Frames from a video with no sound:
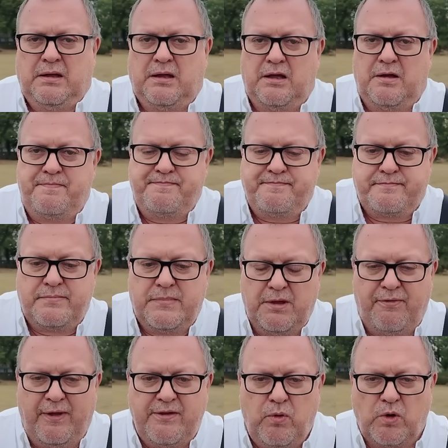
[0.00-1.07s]
Thank
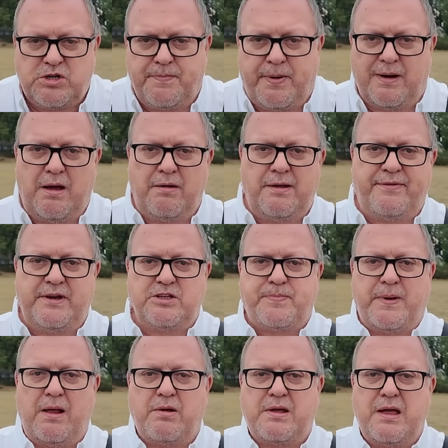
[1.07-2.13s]
you for watching, people. I hope that video's
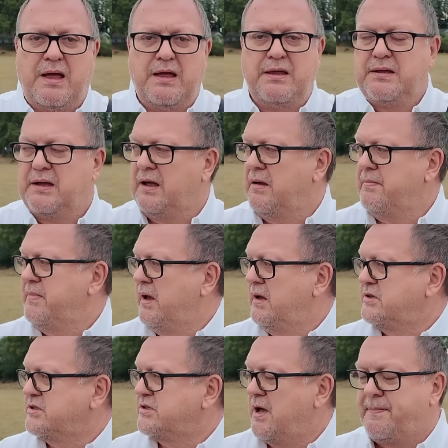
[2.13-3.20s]
been okay.
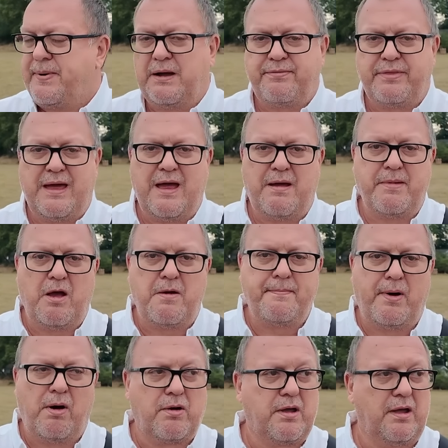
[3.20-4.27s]
As I say, I paid for that out of my own
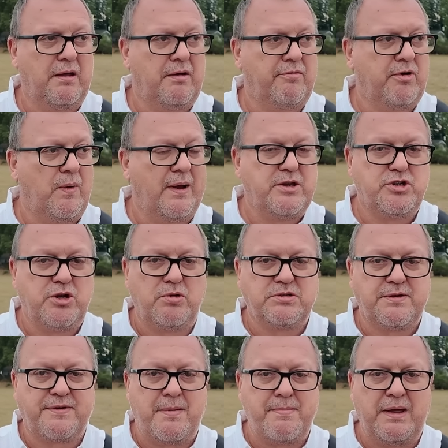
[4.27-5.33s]
pocket, a real end
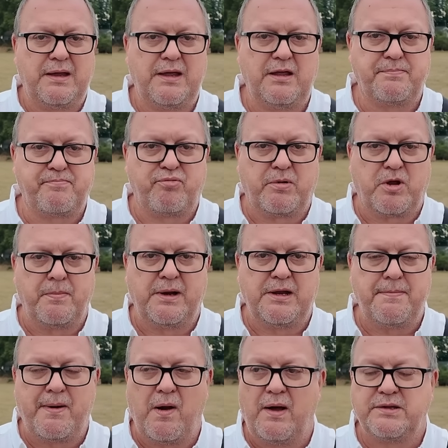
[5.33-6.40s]
user. I've come out here
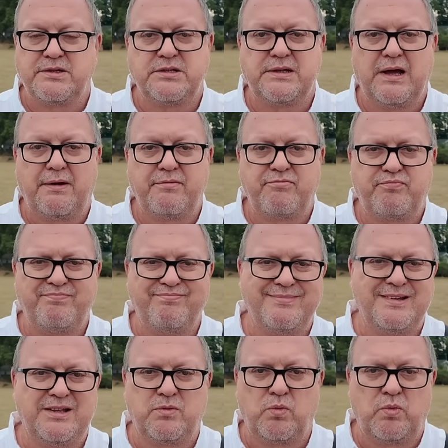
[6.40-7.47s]
completely blind today.
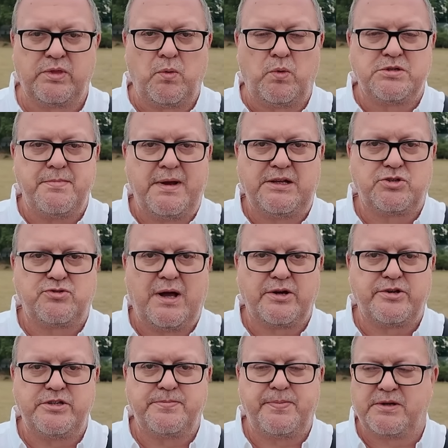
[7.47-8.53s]
There wasn't many
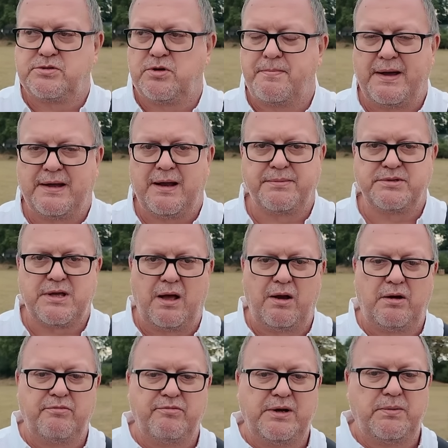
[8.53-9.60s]
instructions, but I sort of making up as I go
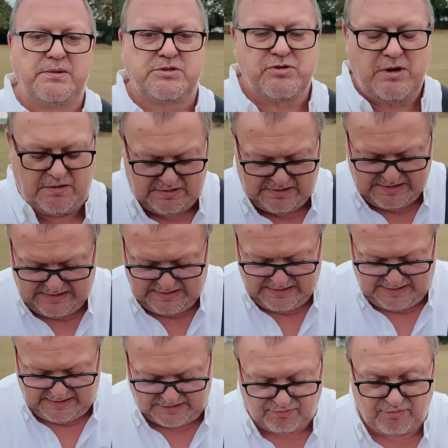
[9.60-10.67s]
along with it.
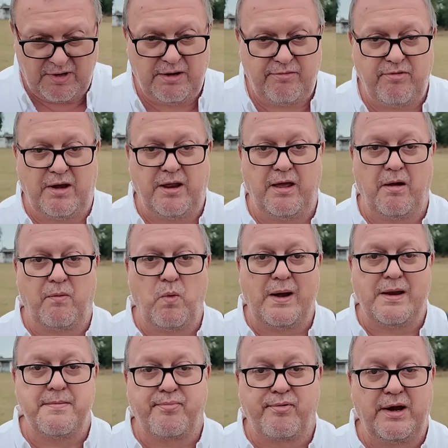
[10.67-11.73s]
It's really, really, I'm
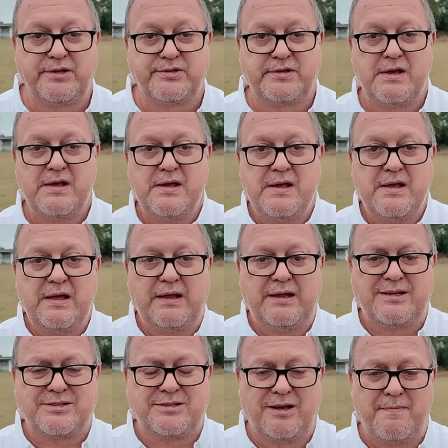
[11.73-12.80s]
well impressed.
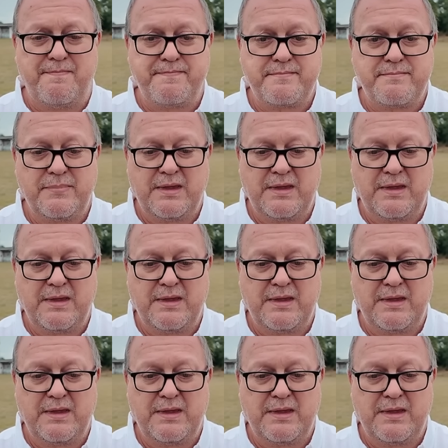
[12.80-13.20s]
It's, I've